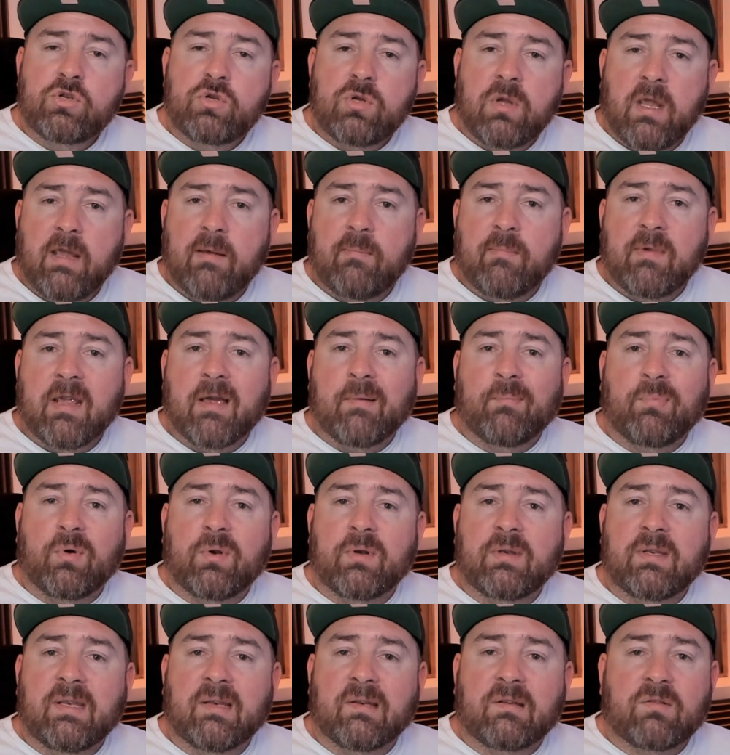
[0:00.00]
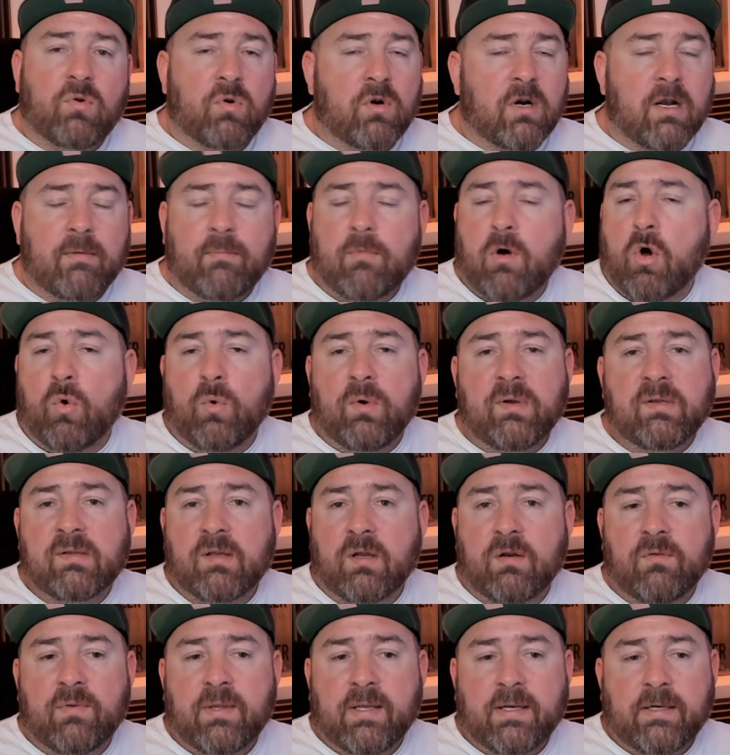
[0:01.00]
hit me up on Discord. I'm always
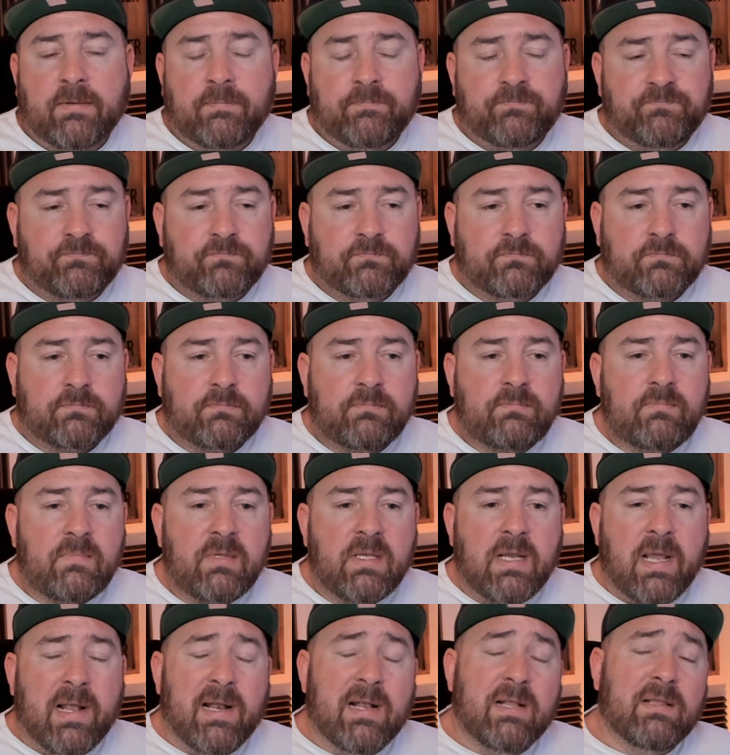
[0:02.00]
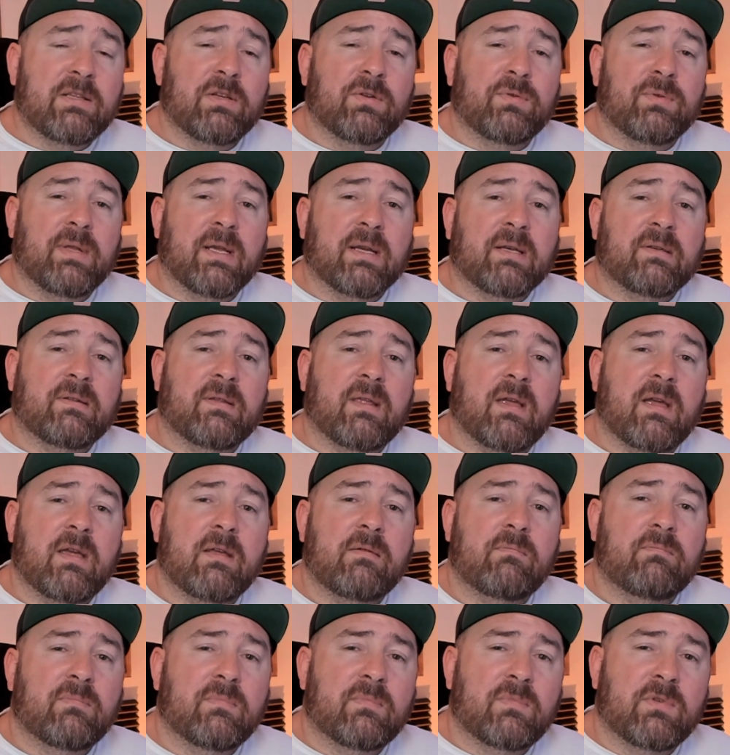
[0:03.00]
over there. And until next
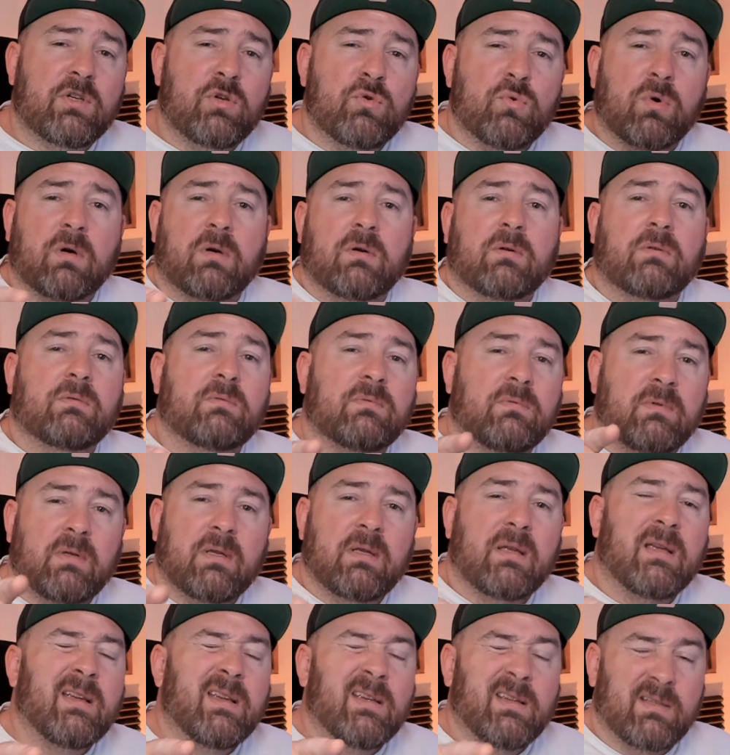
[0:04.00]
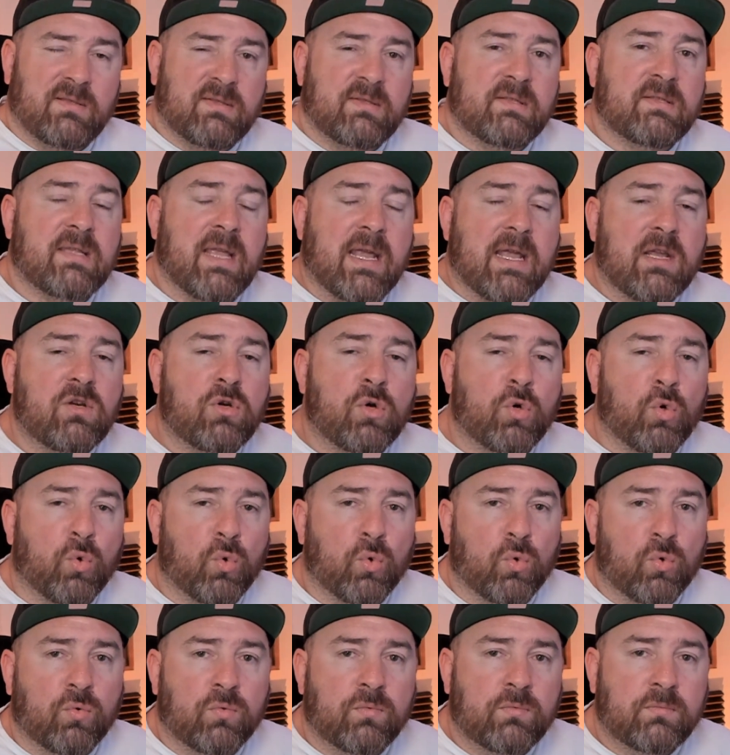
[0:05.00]
time, you all stay
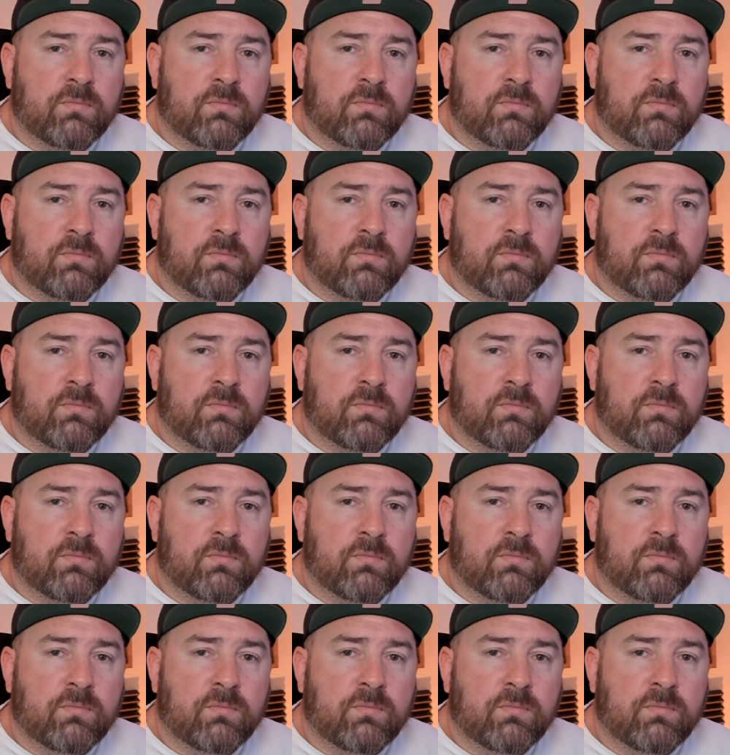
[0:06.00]
cool.